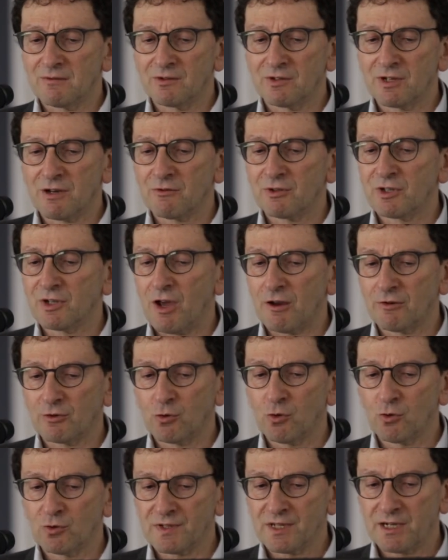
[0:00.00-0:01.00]
generally don't
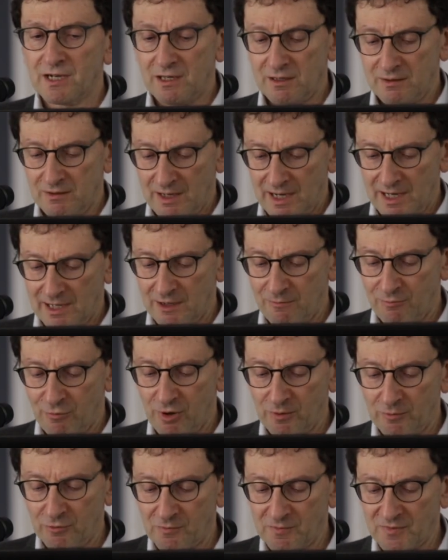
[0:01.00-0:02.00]
cause any
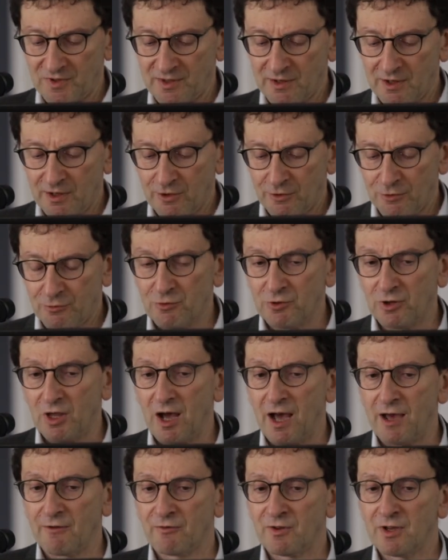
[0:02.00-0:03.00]
problems through
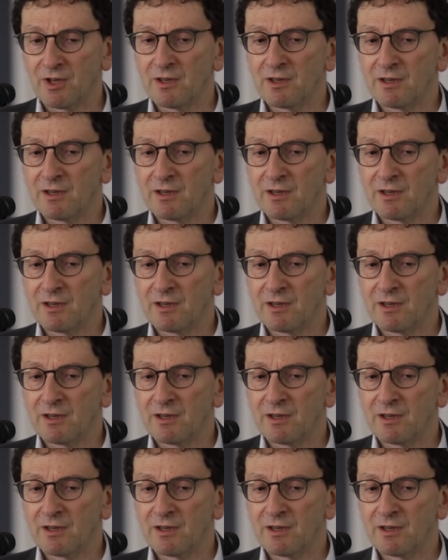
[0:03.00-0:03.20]
life.